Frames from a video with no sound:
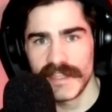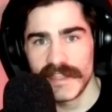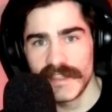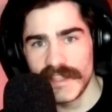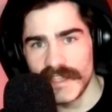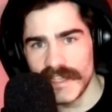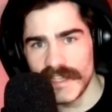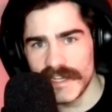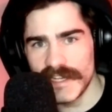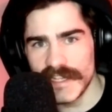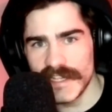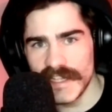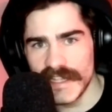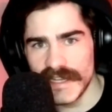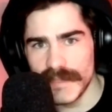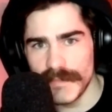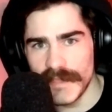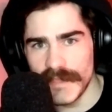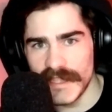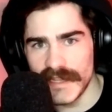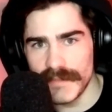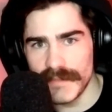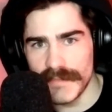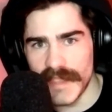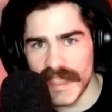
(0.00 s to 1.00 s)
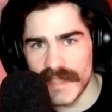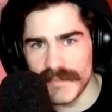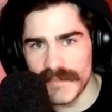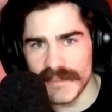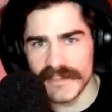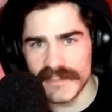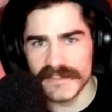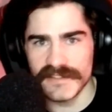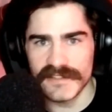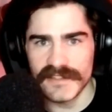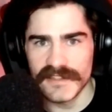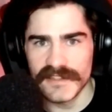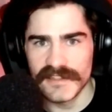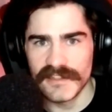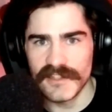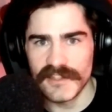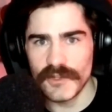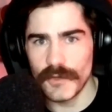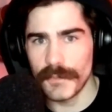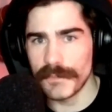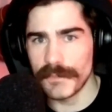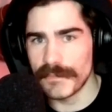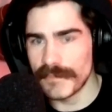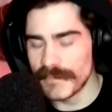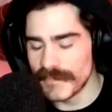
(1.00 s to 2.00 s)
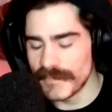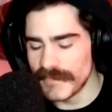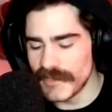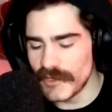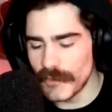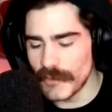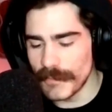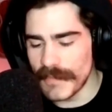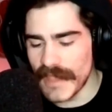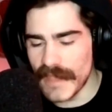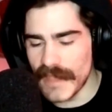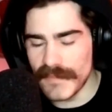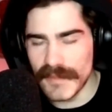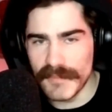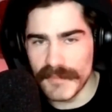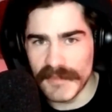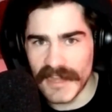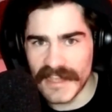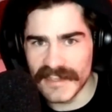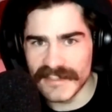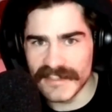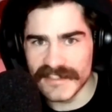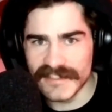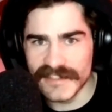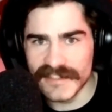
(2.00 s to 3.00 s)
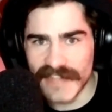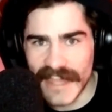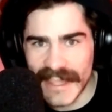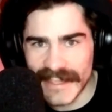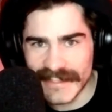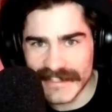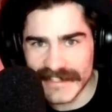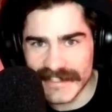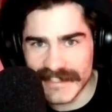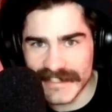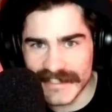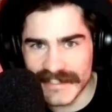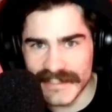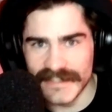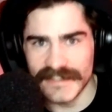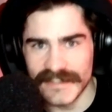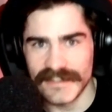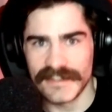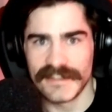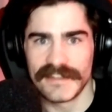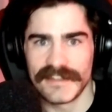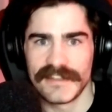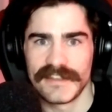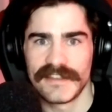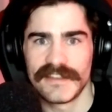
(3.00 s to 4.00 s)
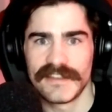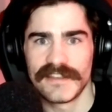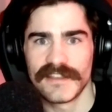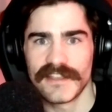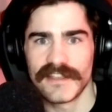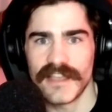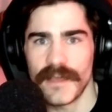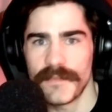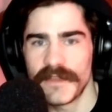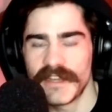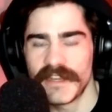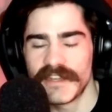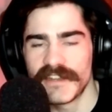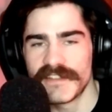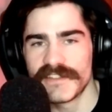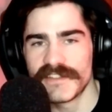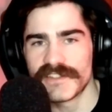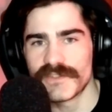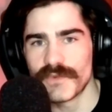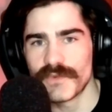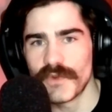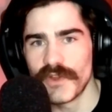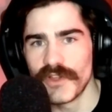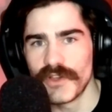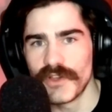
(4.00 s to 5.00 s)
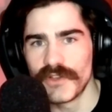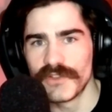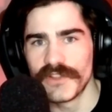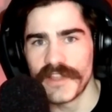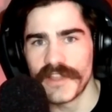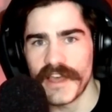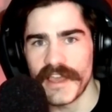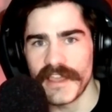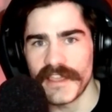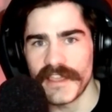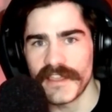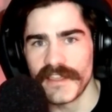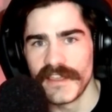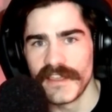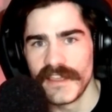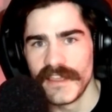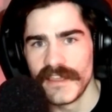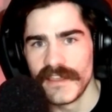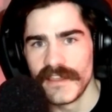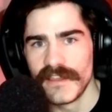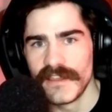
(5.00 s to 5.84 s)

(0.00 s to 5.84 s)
little itty bitty babies, little baby blank slates, coming into this world like,